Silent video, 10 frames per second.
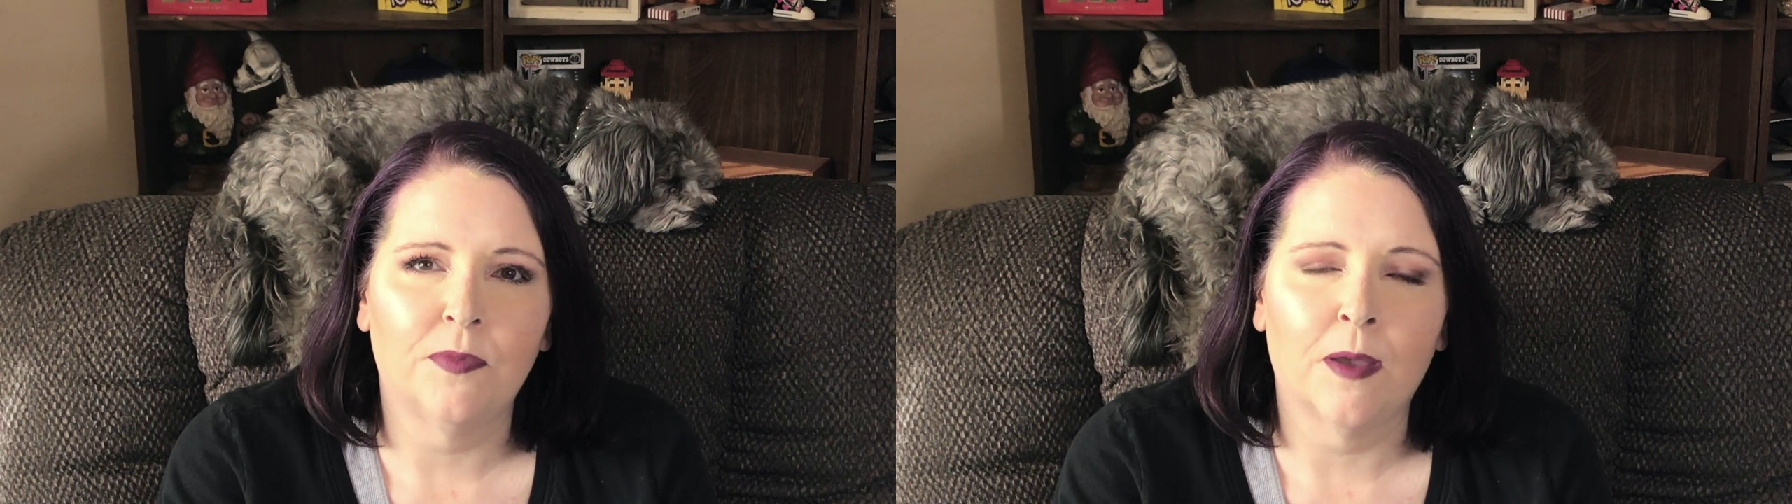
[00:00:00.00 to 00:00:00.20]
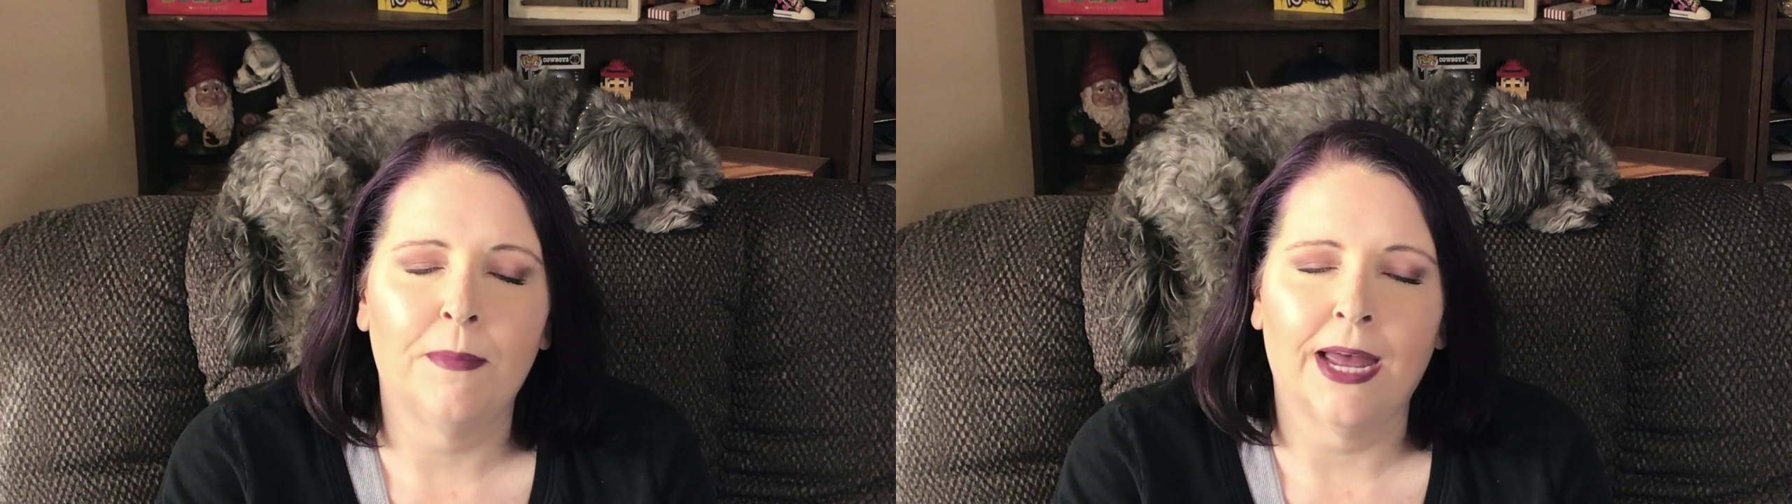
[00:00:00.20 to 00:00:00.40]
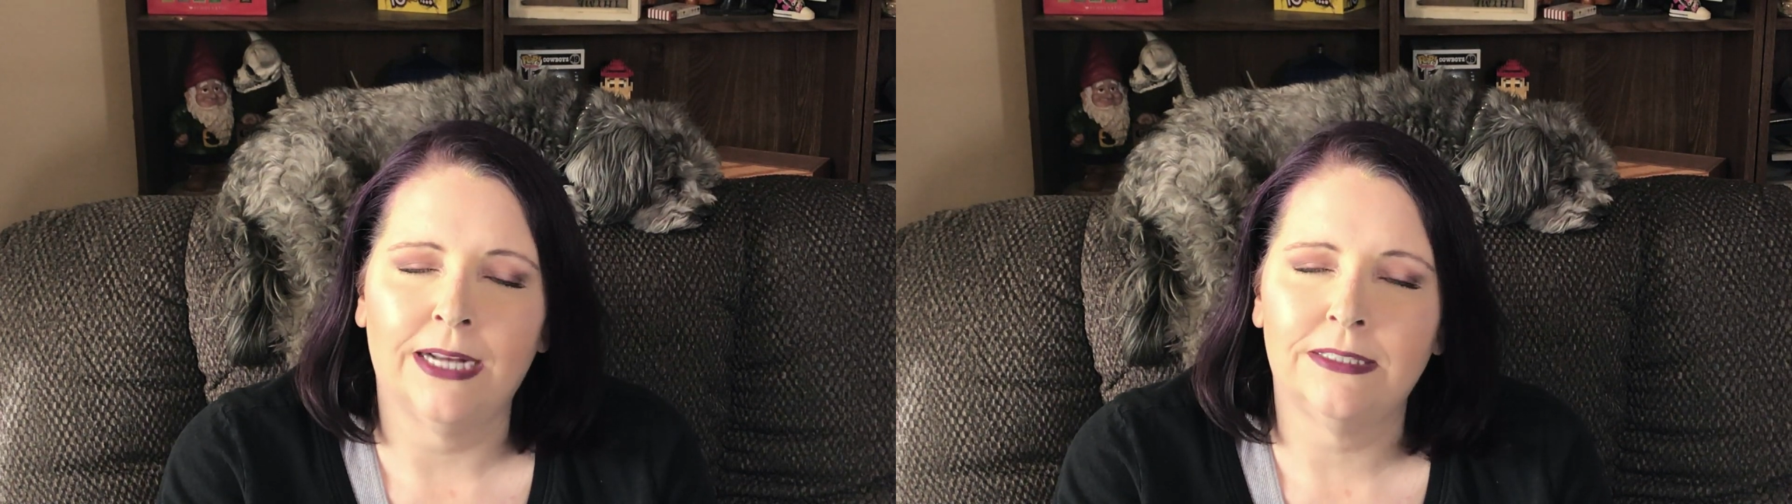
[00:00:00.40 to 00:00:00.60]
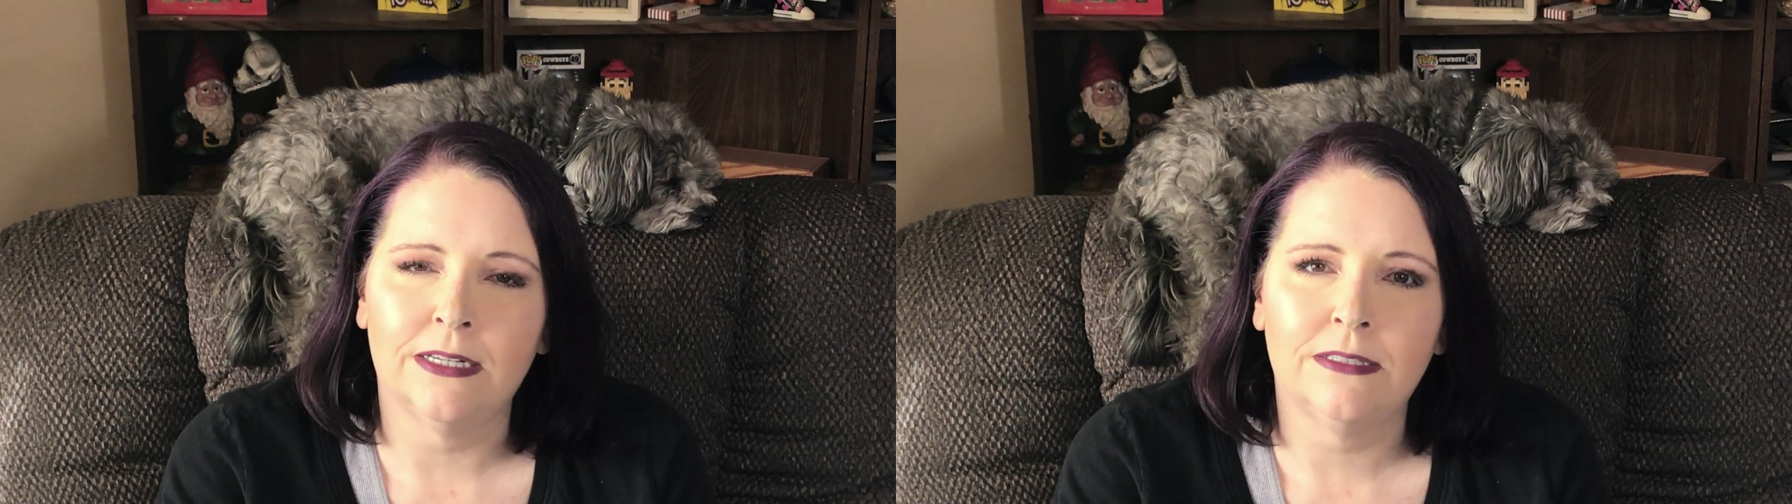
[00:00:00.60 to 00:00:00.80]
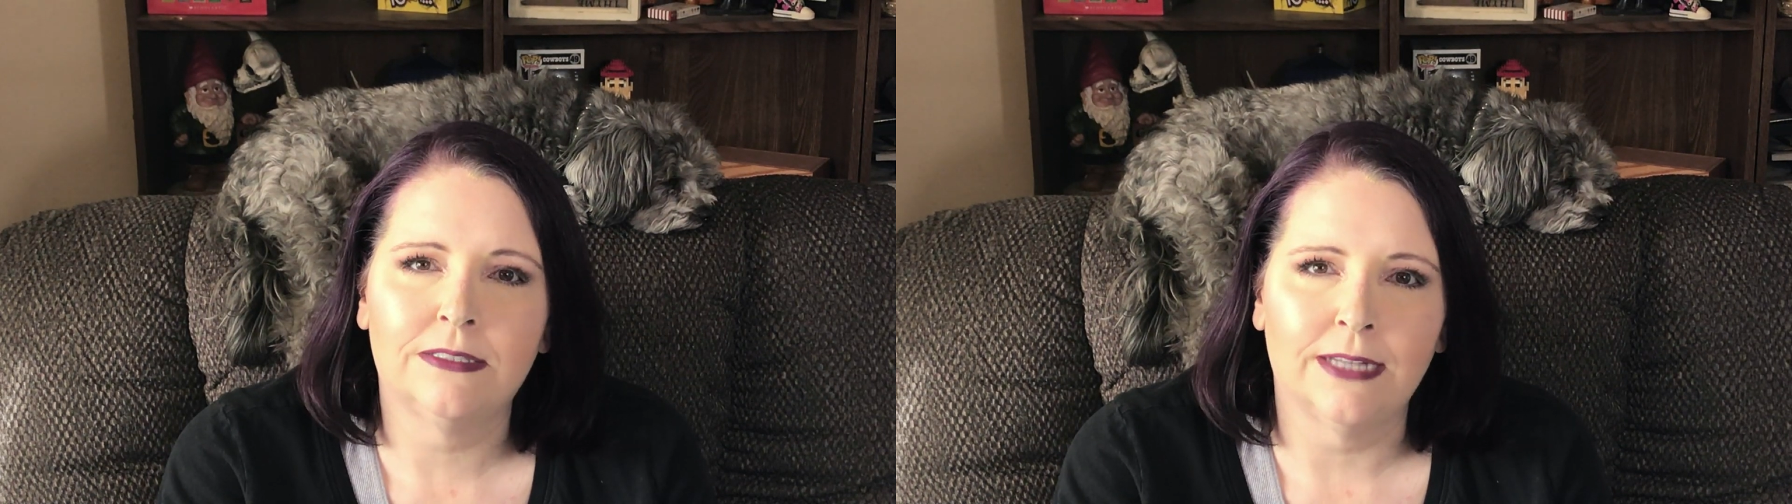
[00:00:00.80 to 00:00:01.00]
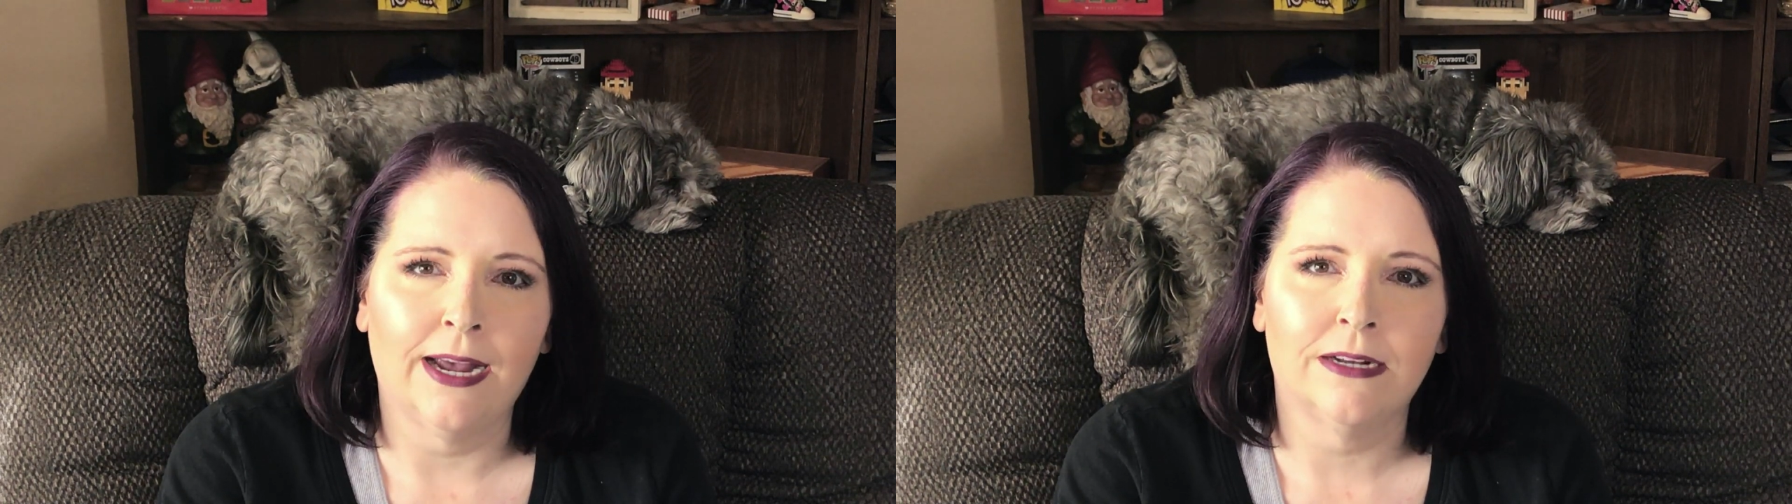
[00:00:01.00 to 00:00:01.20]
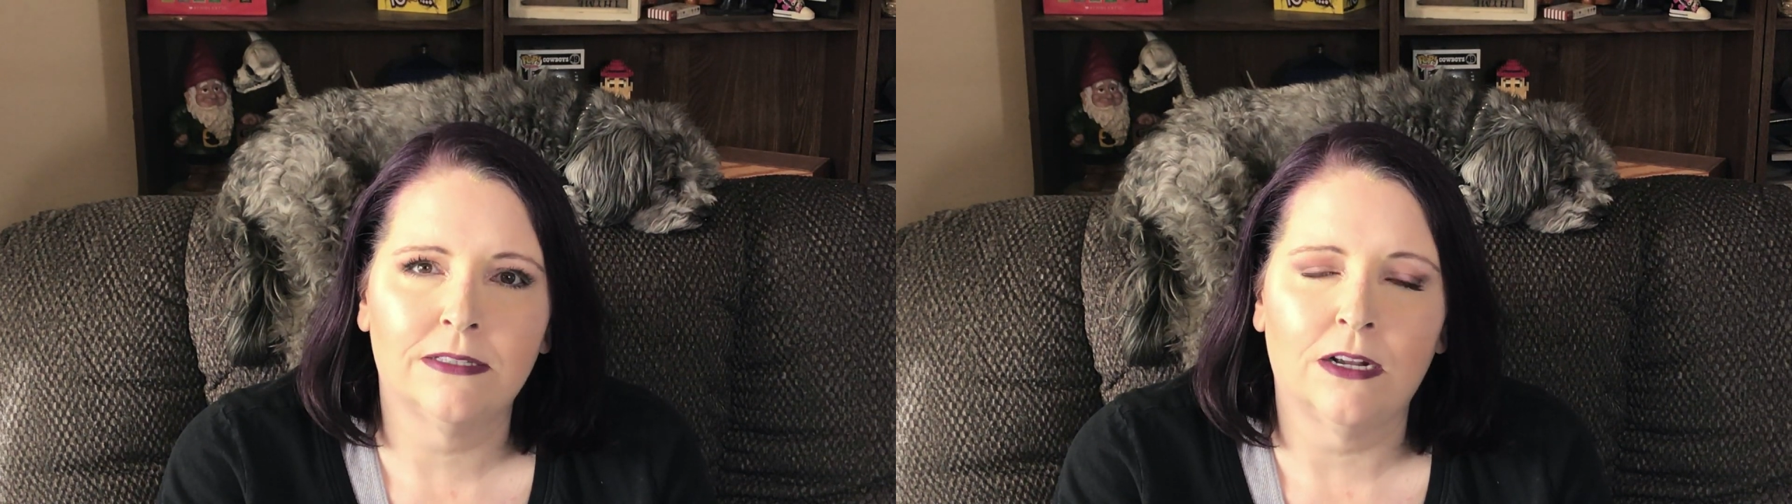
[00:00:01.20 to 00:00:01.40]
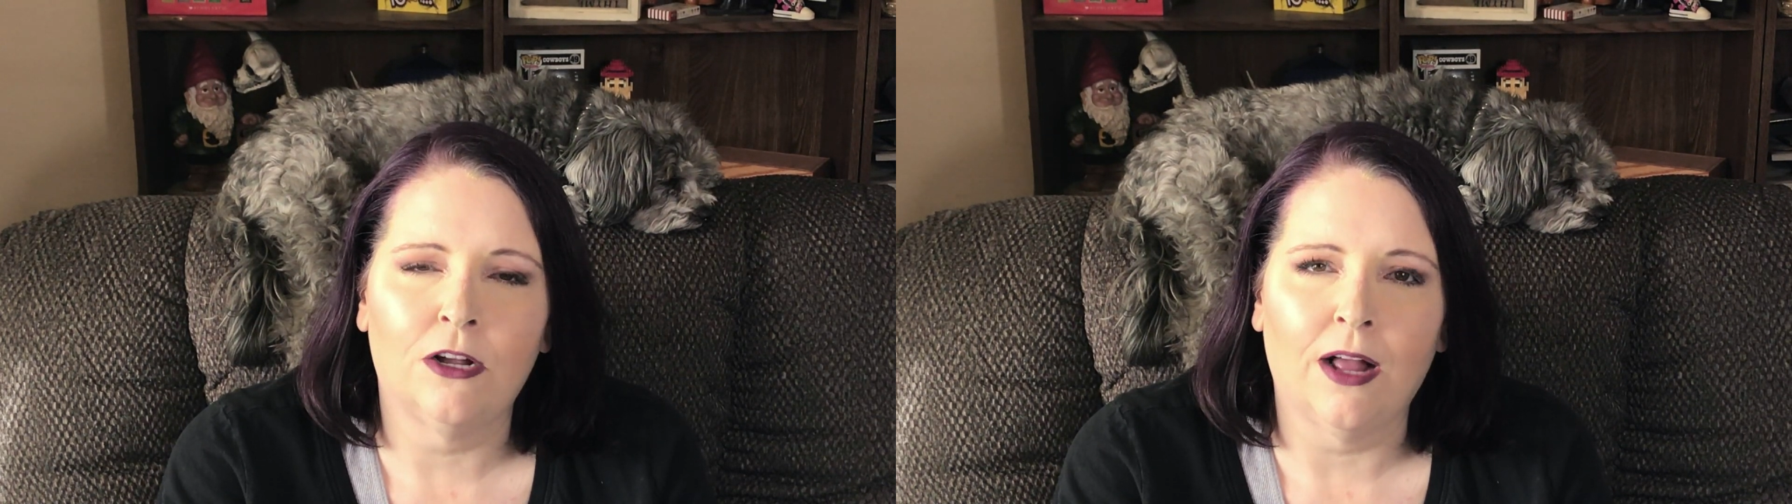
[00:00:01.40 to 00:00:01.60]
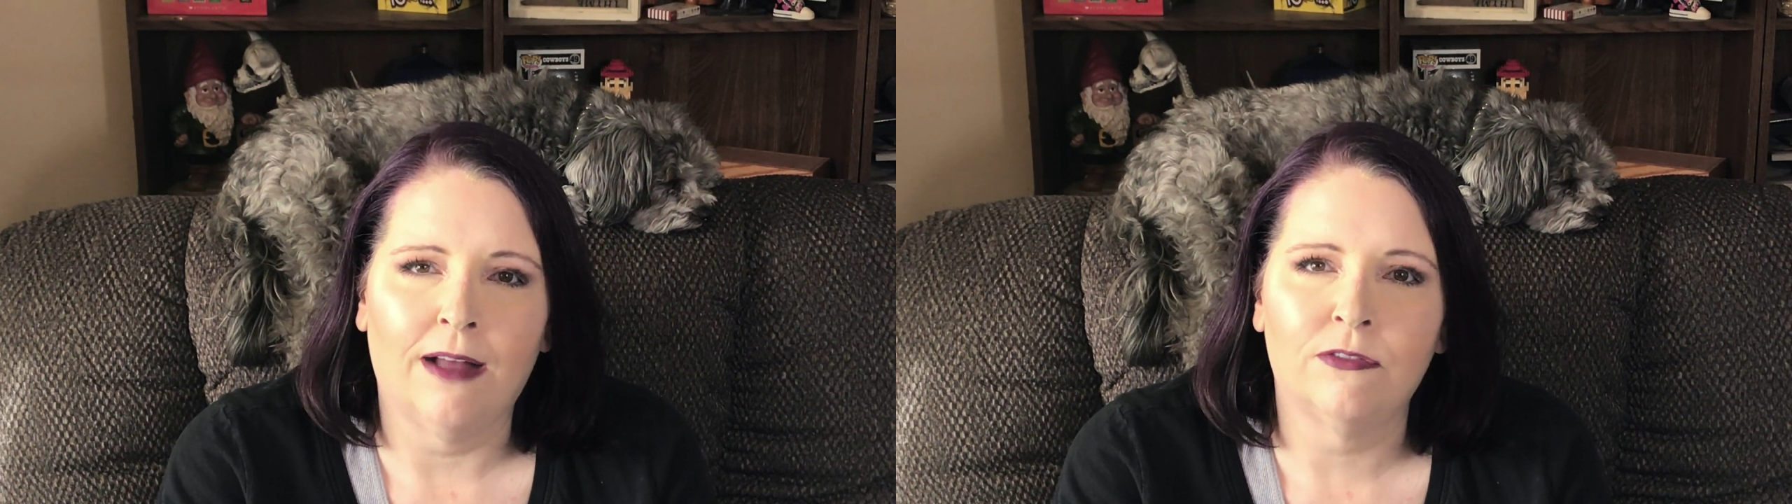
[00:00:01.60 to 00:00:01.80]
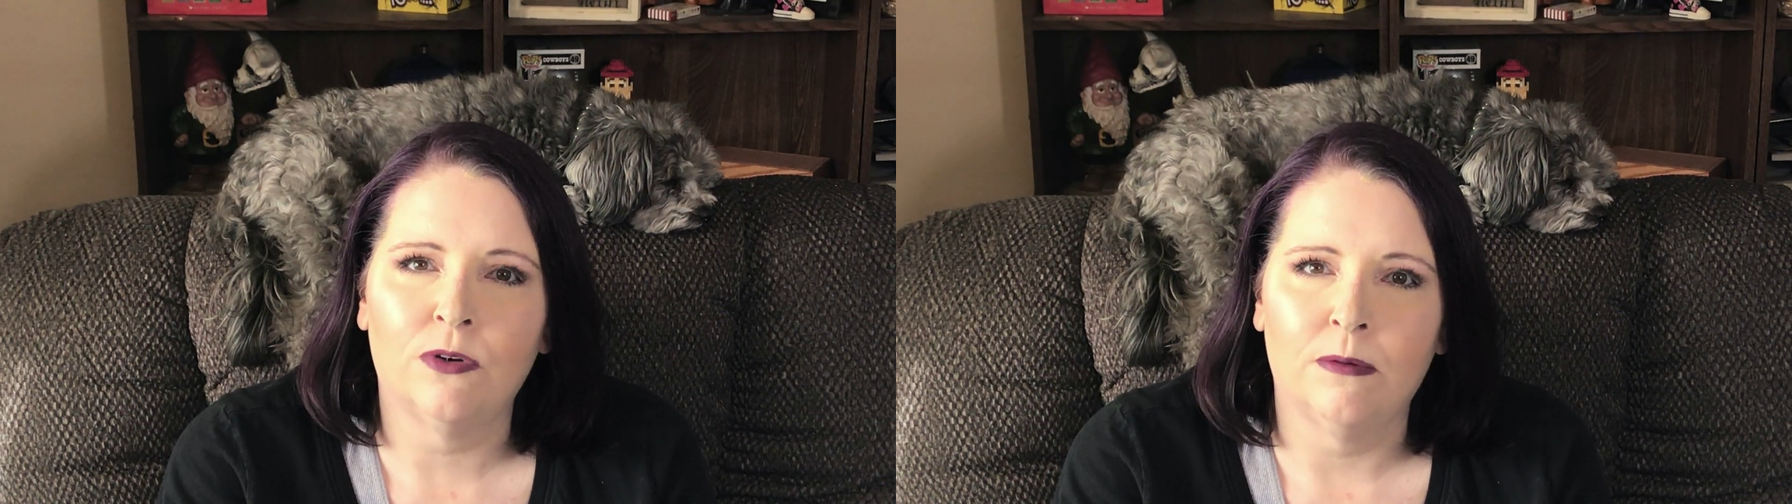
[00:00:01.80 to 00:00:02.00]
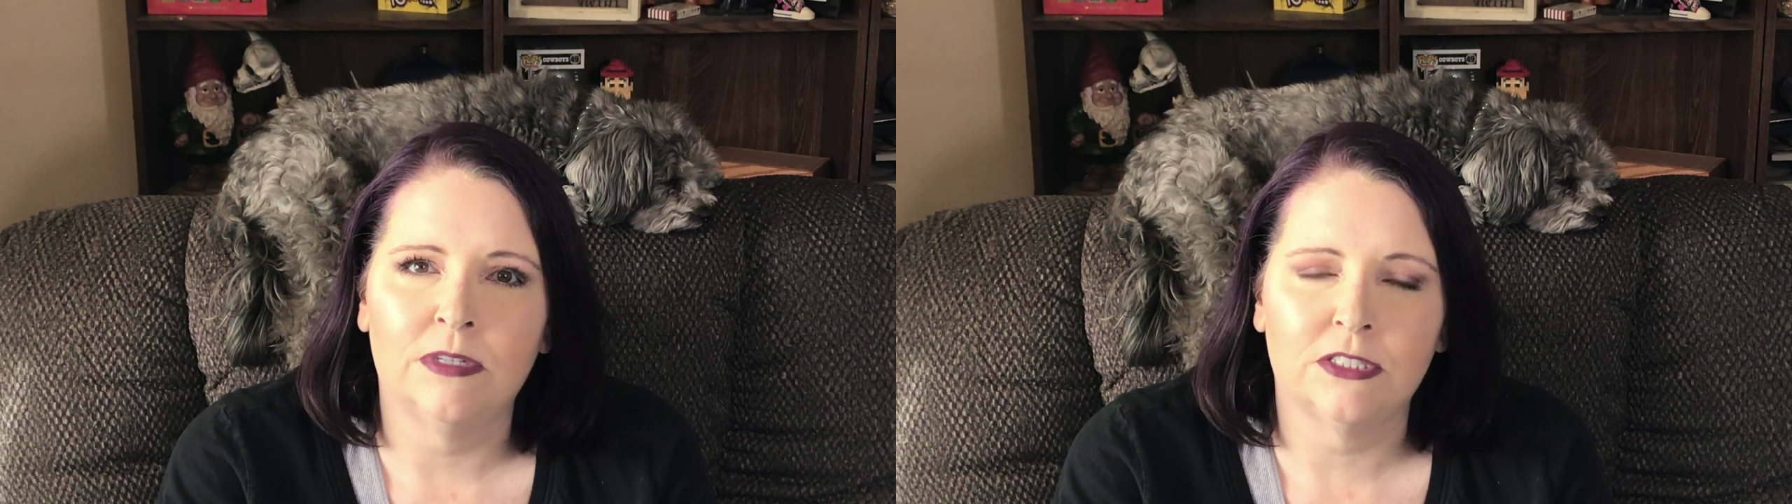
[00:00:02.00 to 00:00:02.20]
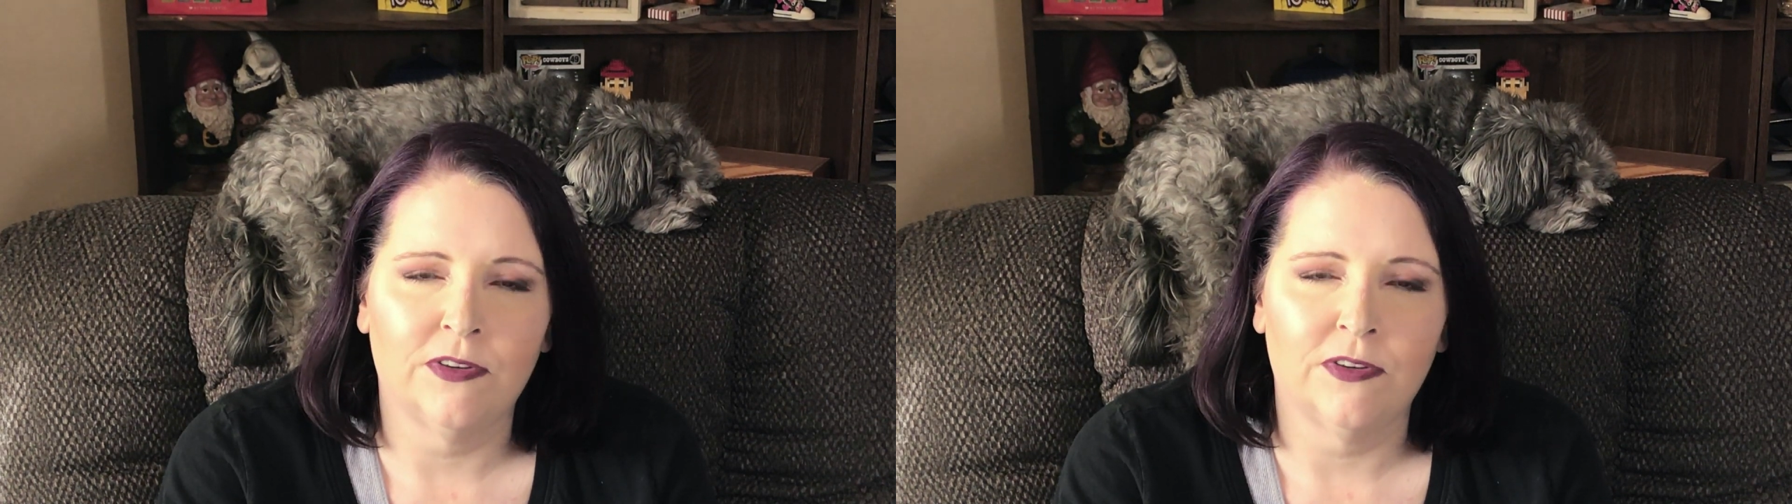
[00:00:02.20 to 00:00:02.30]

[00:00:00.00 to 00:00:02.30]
I mean, I did stay till everyone was